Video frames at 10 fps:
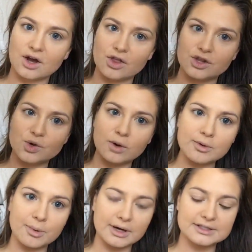all the
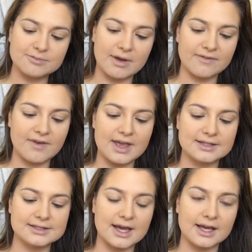normal parts of my
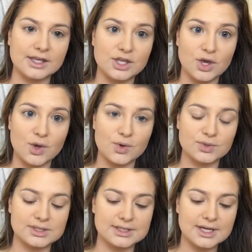face, I
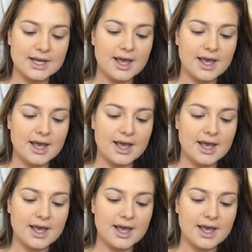use